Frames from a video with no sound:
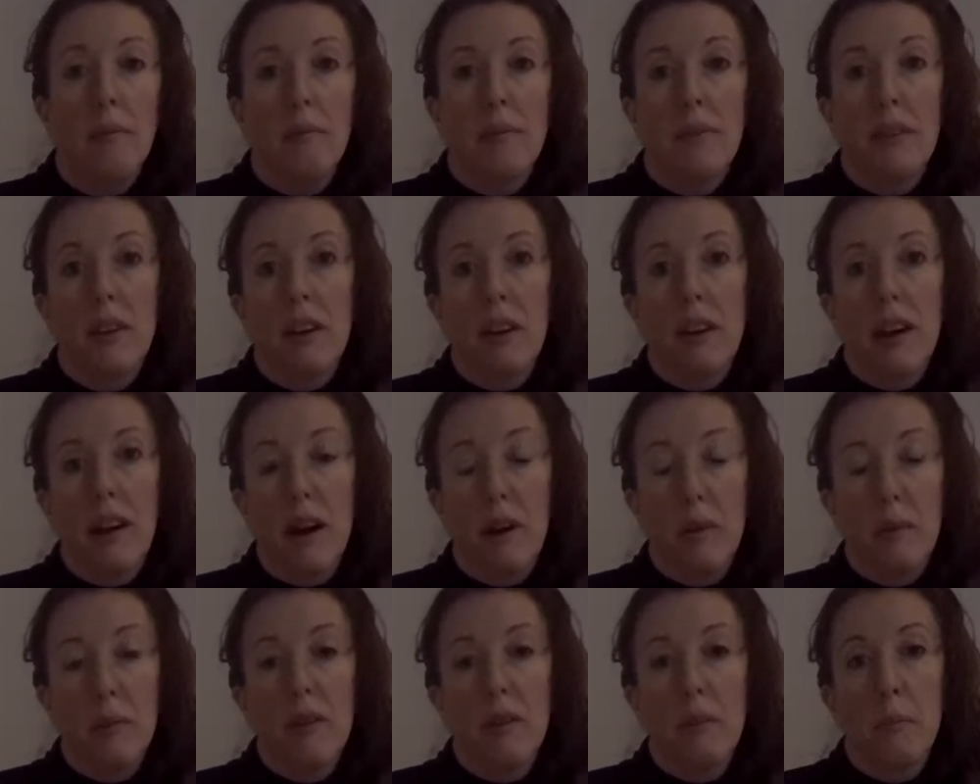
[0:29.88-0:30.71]
that
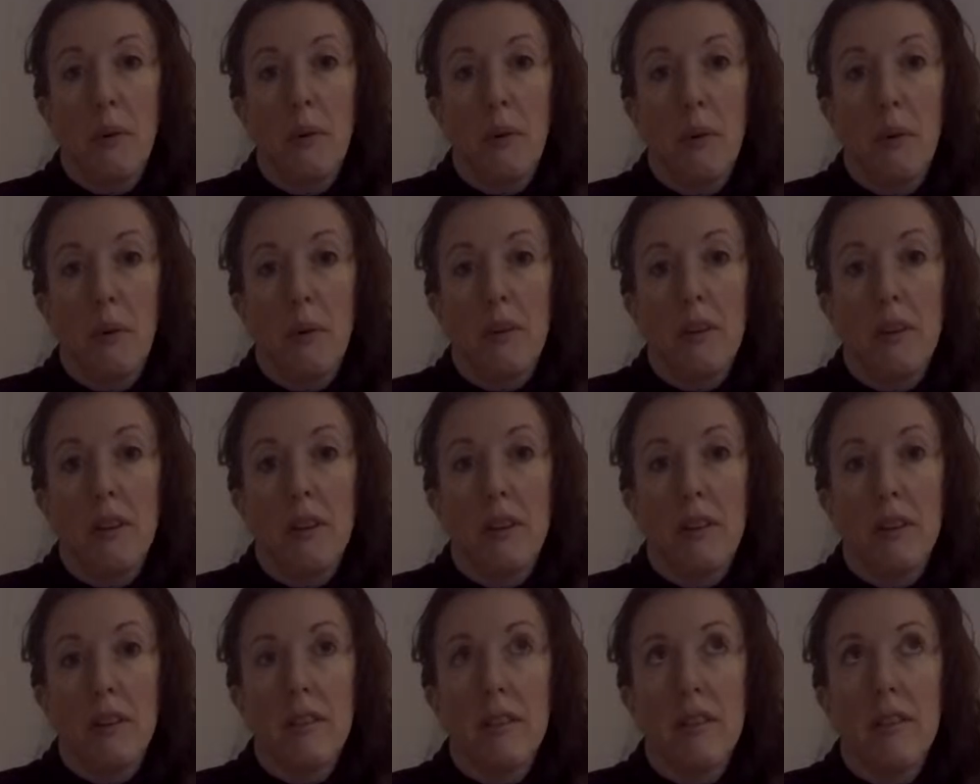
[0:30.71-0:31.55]
help support
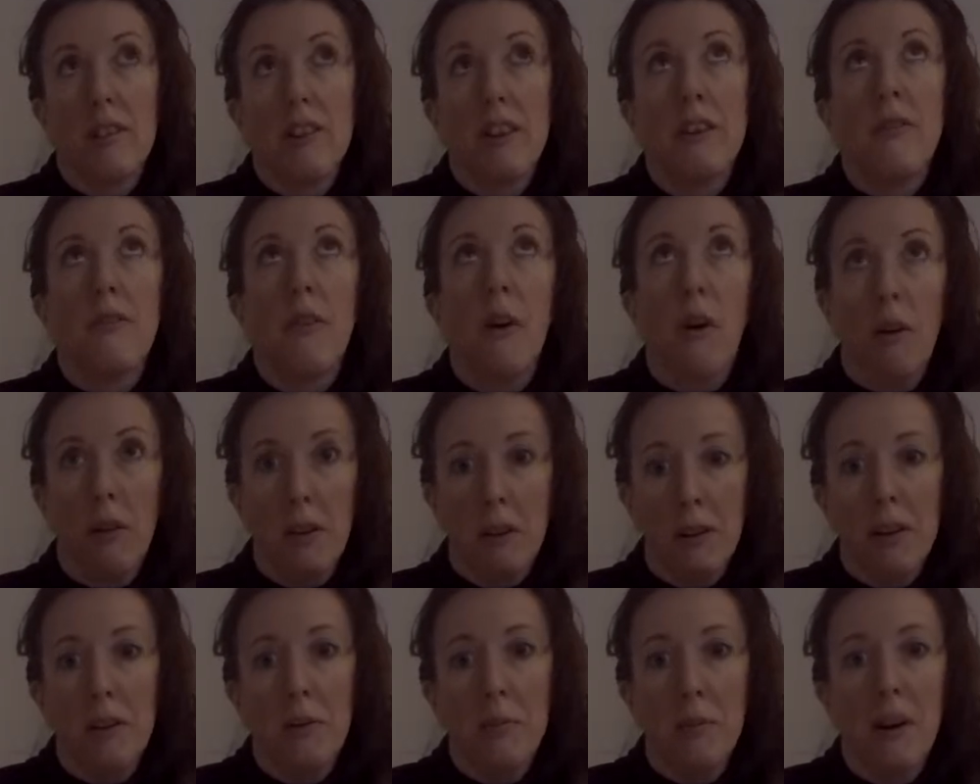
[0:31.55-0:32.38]
the sheer
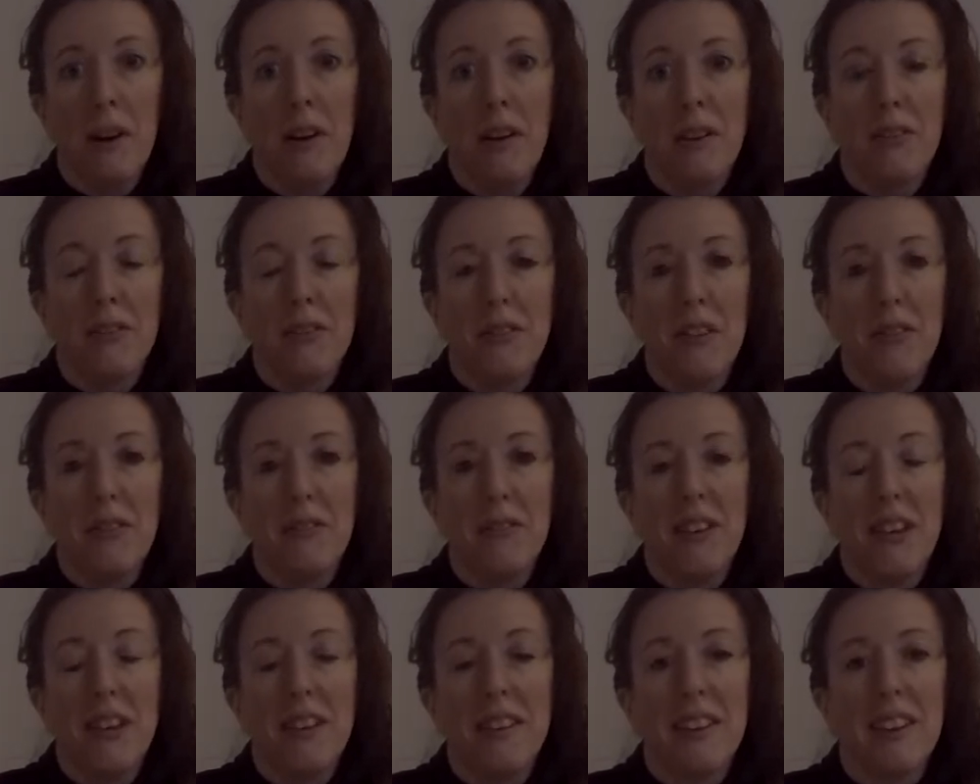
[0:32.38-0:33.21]
volume of
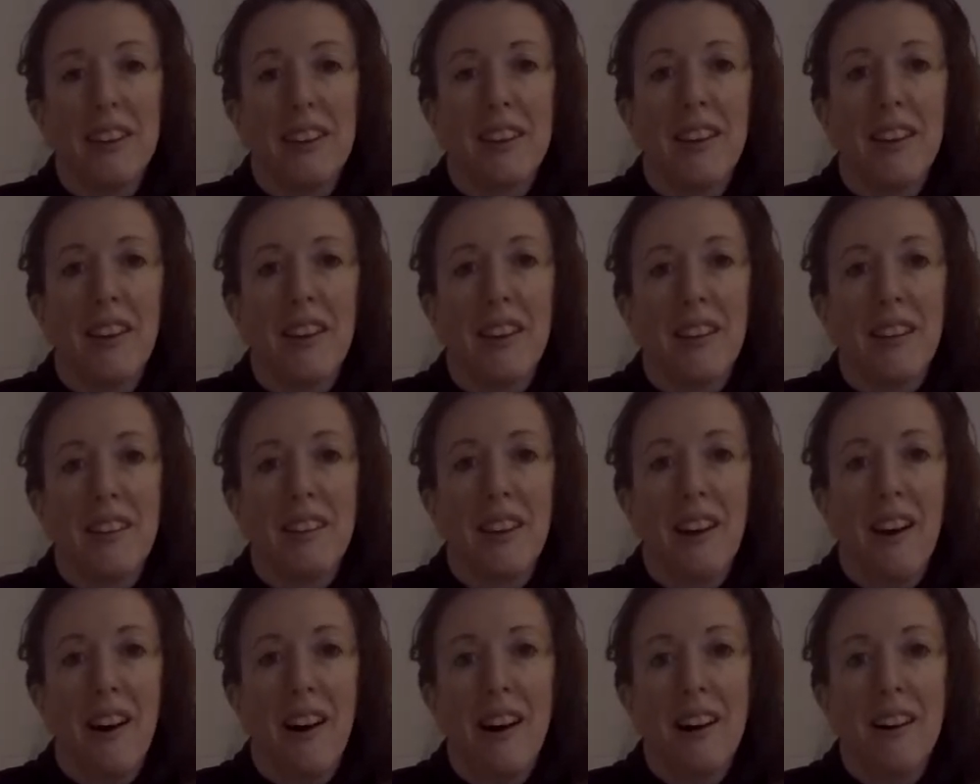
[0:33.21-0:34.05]
knitting that
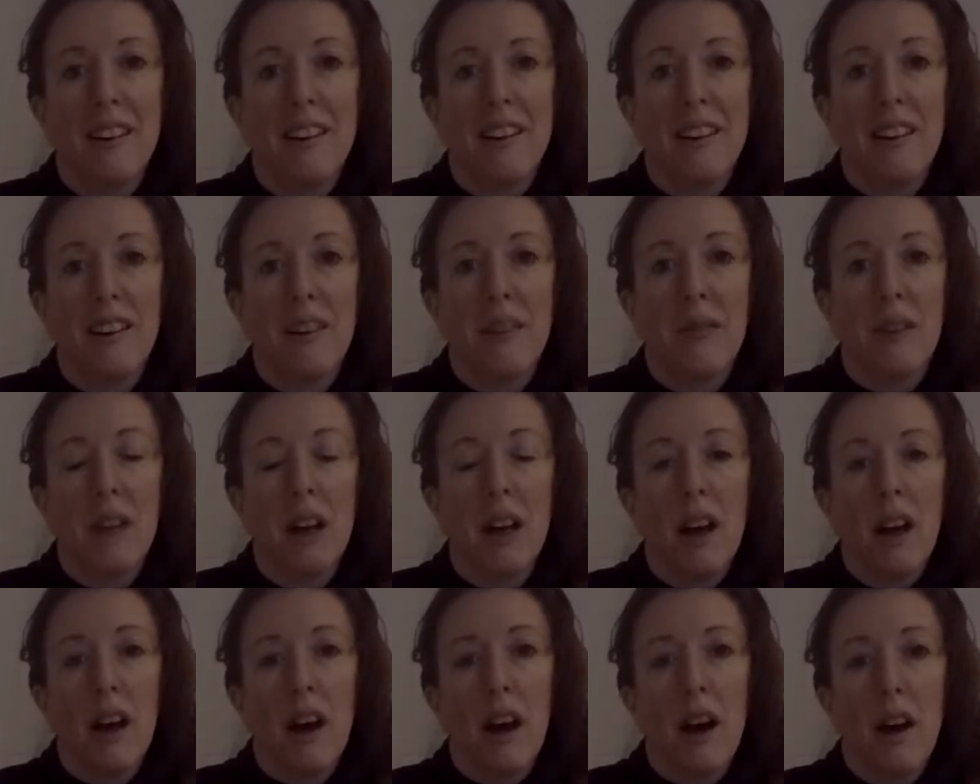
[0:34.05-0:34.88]
I do.
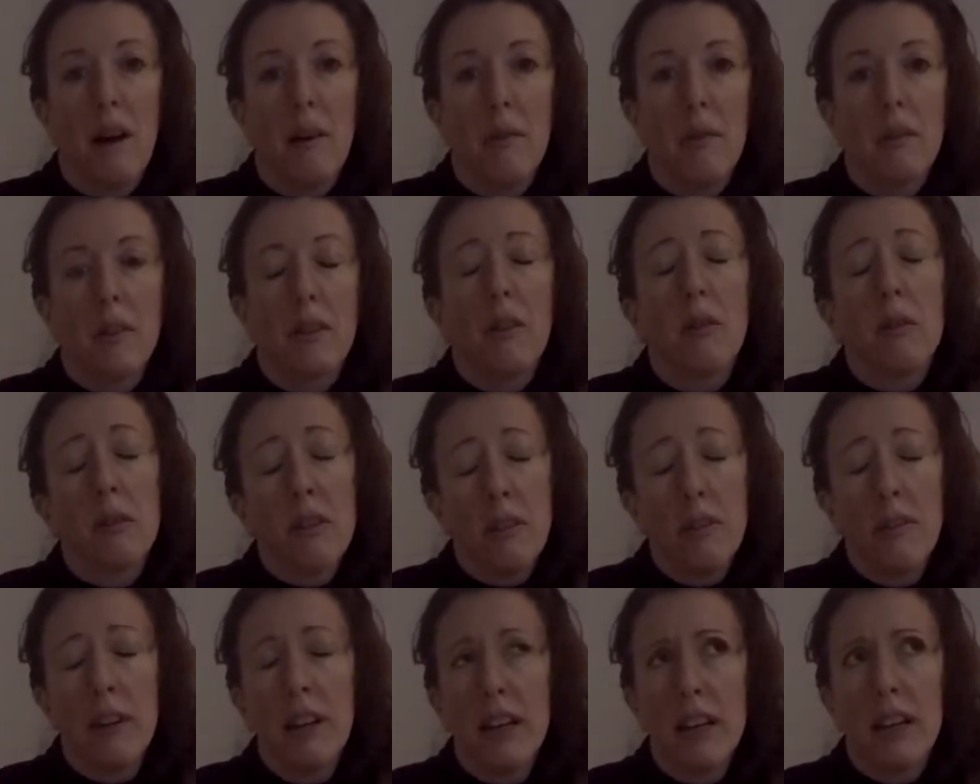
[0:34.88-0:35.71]
It's also
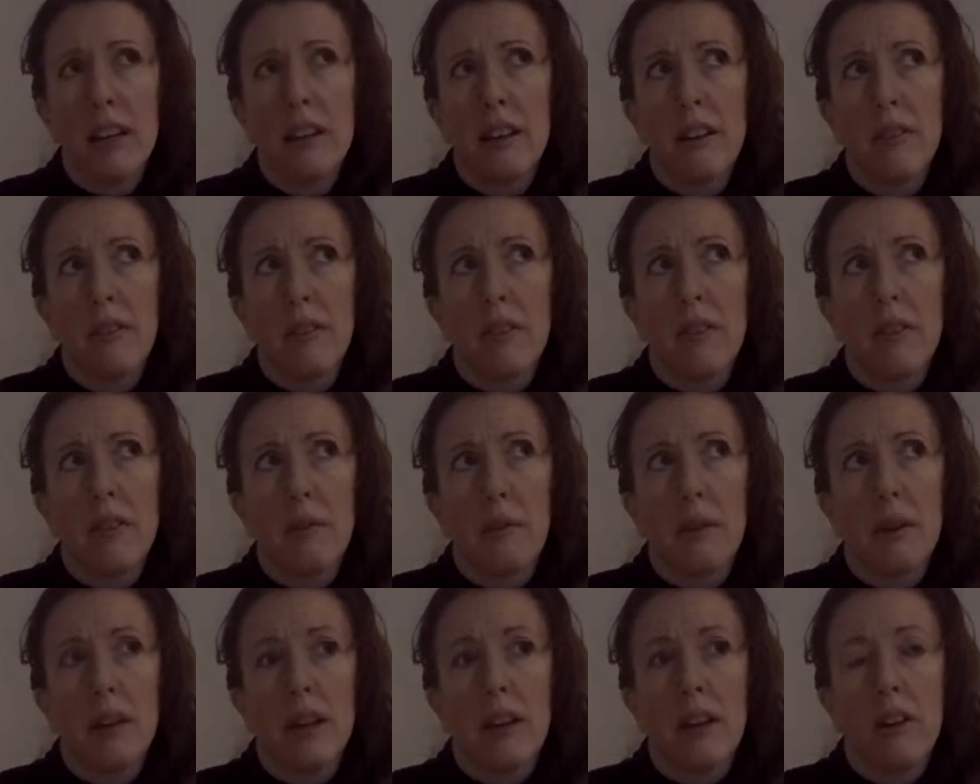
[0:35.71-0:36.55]
really good if you're
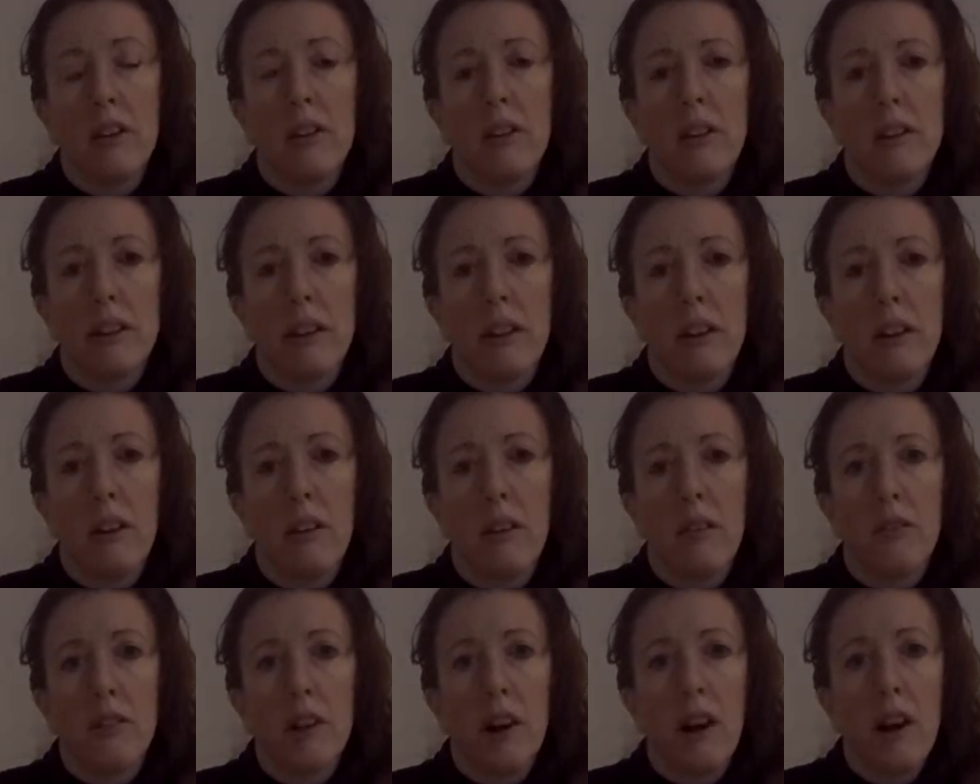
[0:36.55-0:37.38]
somebody who does a lot
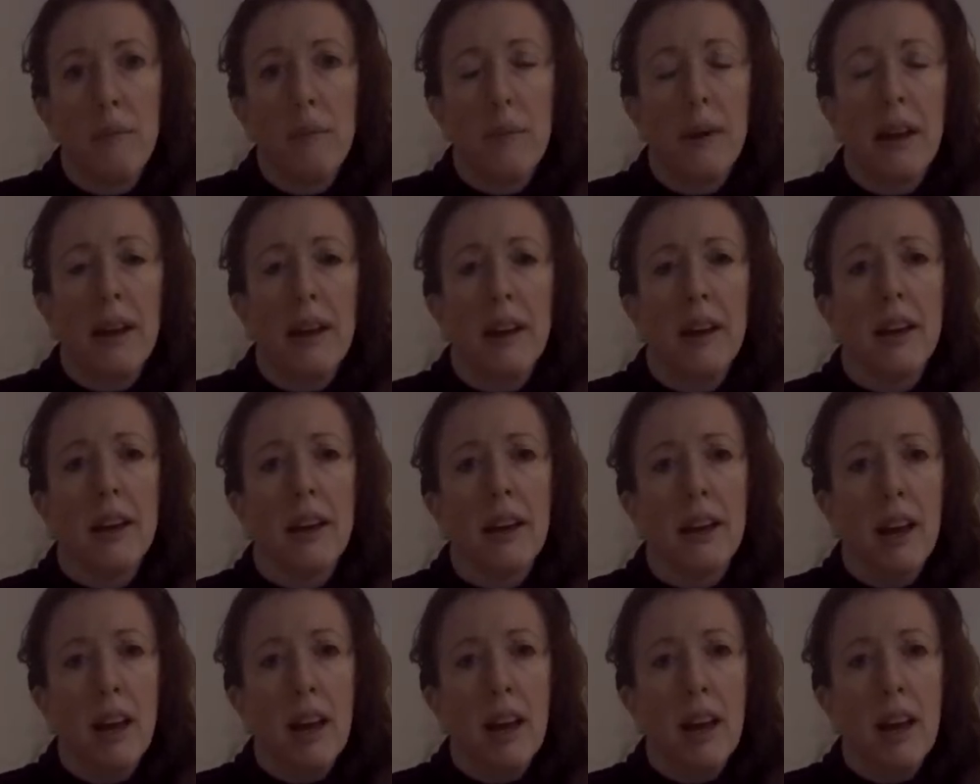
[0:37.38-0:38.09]
of typing,